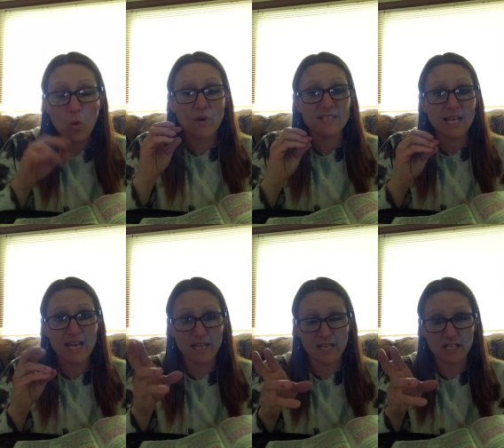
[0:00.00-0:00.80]
was
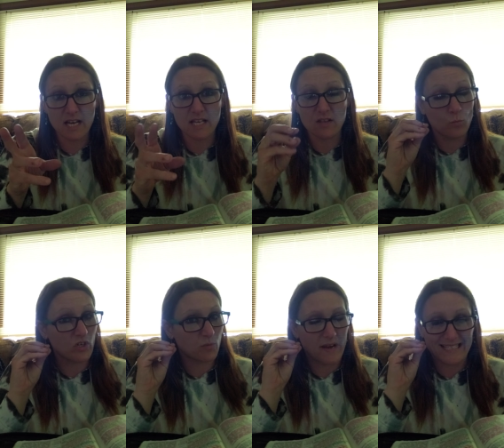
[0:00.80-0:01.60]
saying,
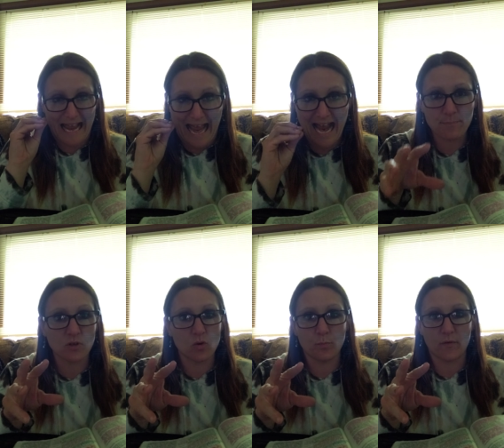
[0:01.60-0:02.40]
which makes
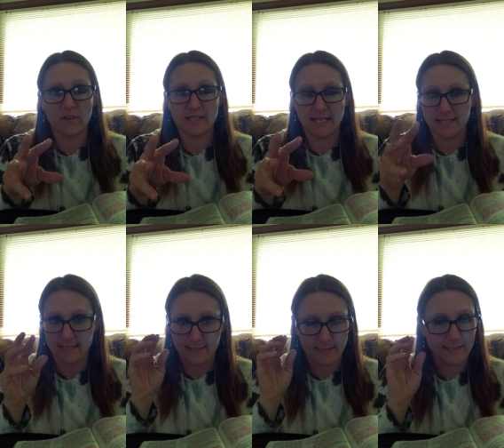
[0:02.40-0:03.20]
absolute perfect sense
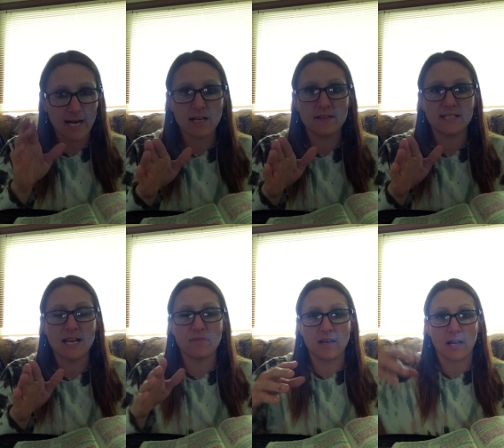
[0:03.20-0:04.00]
is exactly the
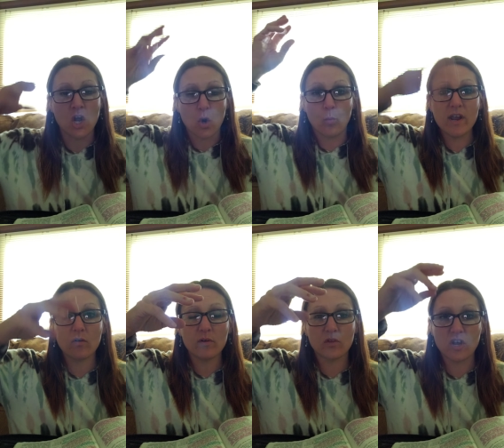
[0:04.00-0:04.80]
same thing
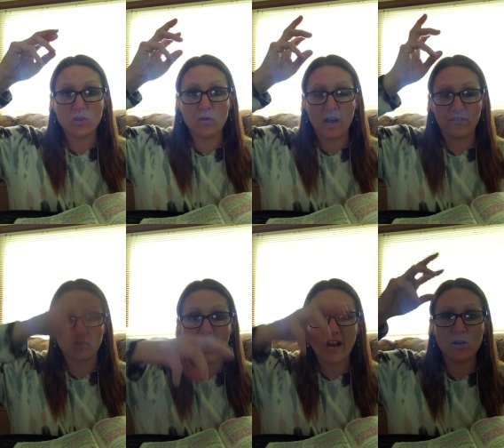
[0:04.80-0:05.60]
we're you got the
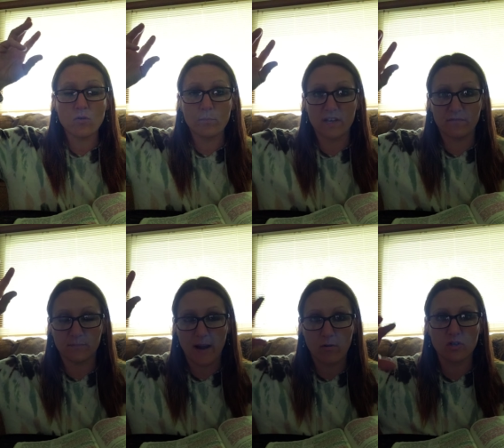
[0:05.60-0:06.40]
dragon whom
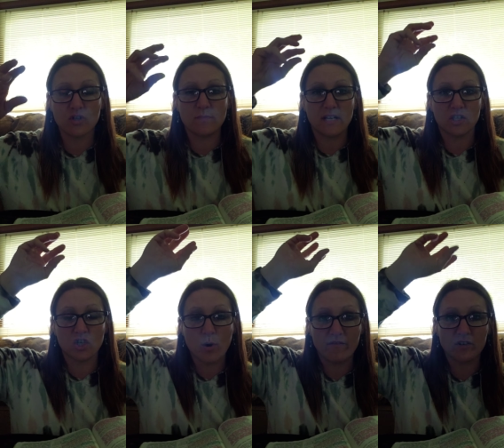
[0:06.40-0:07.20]
gives power to the
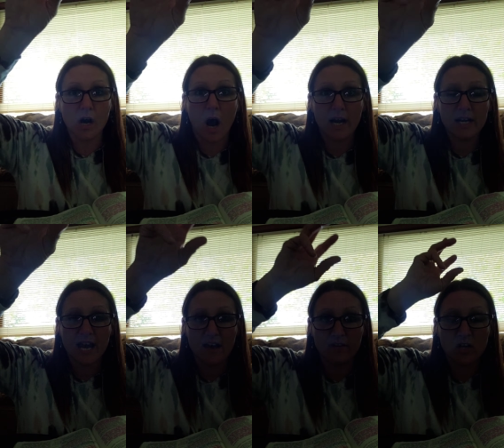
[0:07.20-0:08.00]
beast you have god in
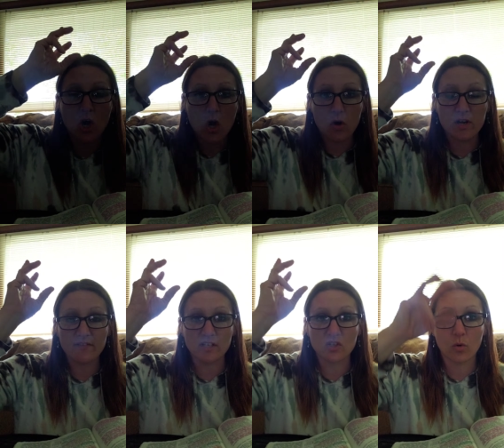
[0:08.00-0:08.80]
heaven who
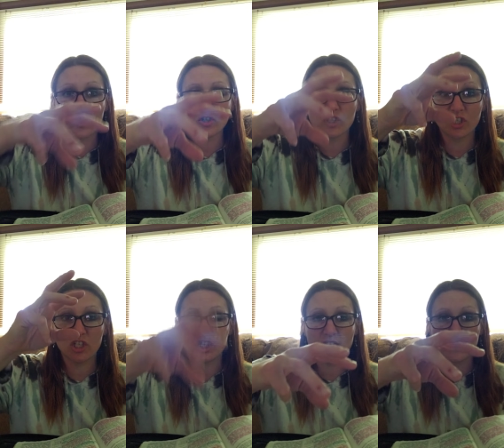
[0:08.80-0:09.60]
gives his orders to
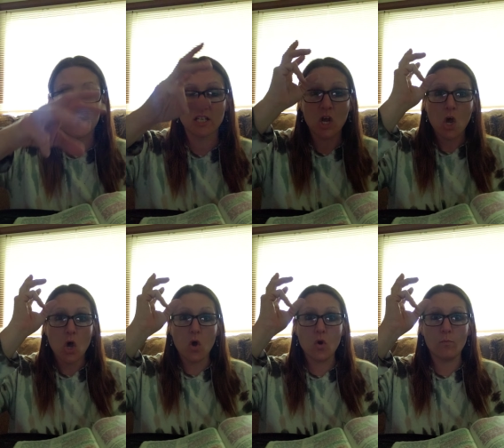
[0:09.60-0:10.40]
jesus
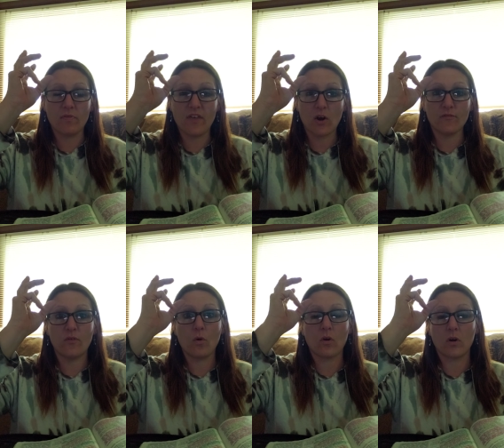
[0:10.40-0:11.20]
whom
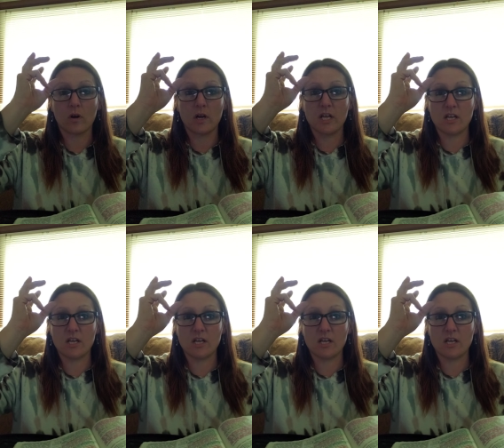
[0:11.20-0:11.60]
therefore